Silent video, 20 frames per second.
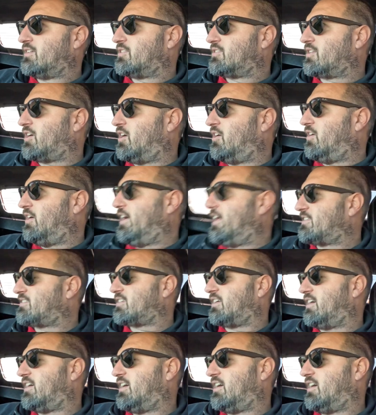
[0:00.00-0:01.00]
So it's,
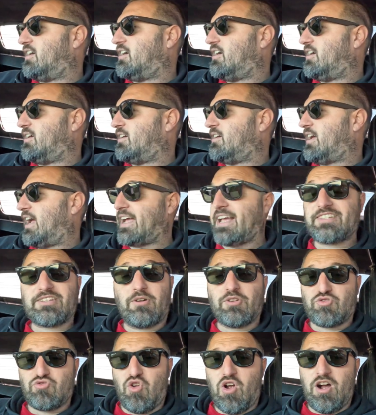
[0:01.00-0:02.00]
I guess I
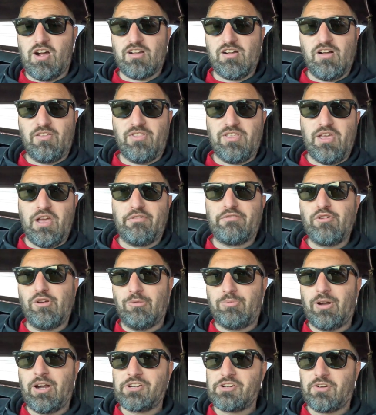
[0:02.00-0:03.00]
was wrong on the
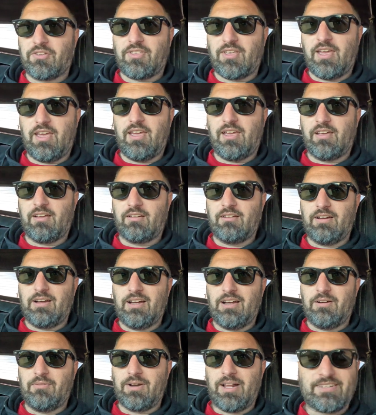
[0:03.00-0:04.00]
fuel pressure thing
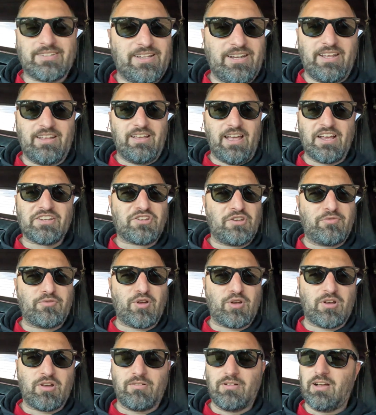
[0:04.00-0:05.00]
when I said it asked you
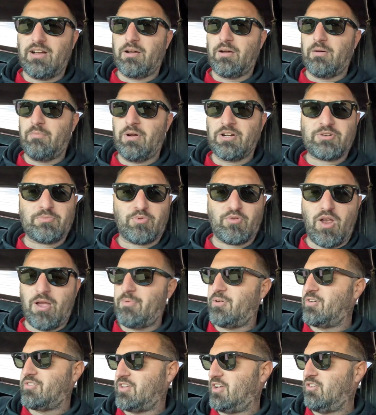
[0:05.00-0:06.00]
for a bunch of
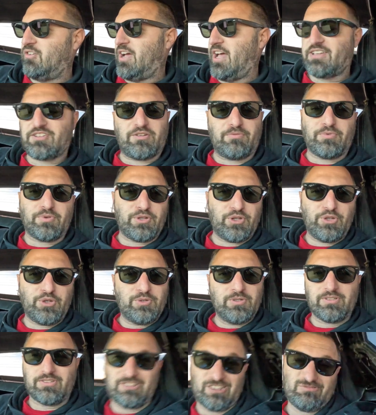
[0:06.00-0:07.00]
parameters. It only asked you for
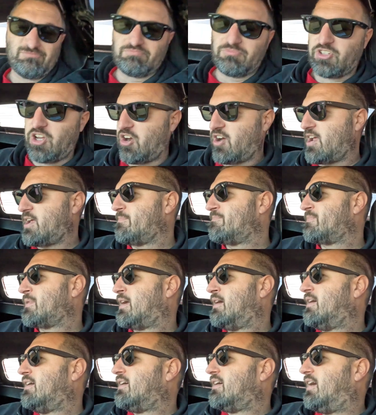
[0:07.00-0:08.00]
2, so sorry.
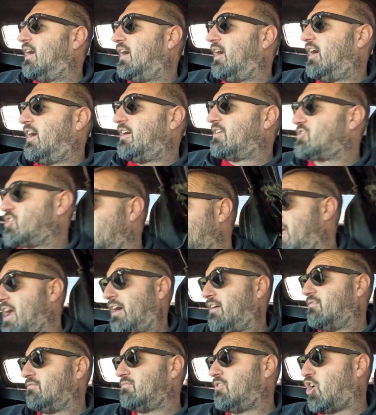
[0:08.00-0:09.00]
So
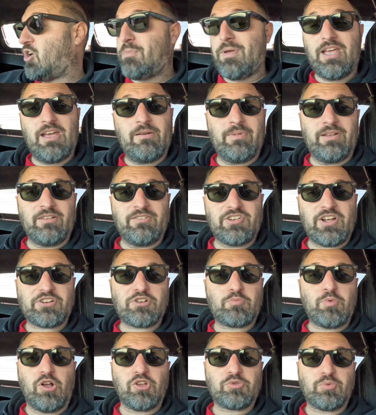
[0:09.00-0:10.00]
yeah, RPM and
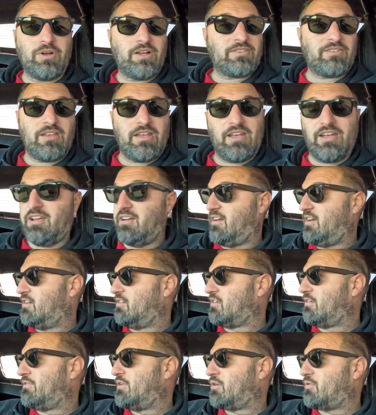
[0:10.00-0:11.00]
injector pulse width, and
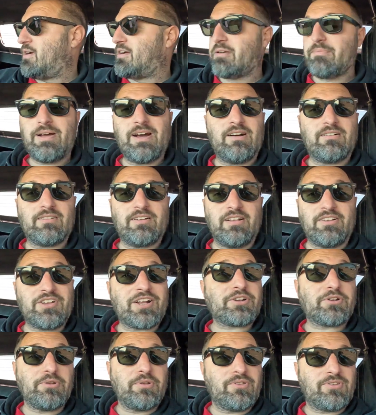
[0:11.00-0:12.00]
it'll give you a roundabout
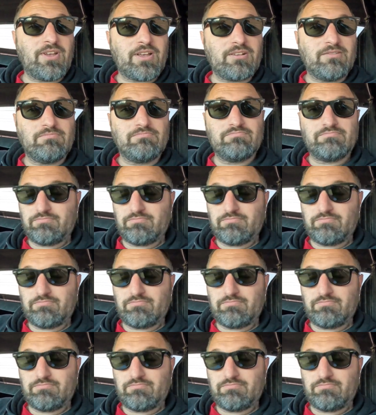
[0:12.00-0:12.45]
injector duty cycle.